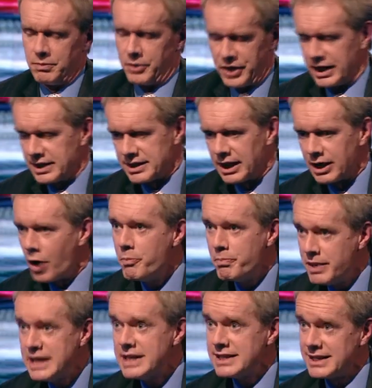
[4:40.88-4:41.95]
Things like
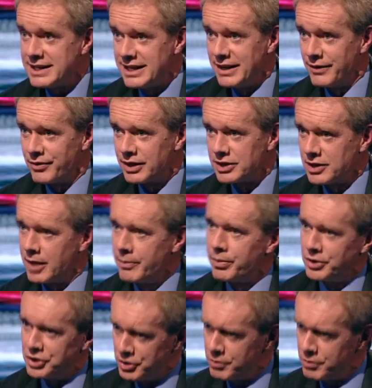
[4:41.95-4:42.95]
obesity, for example.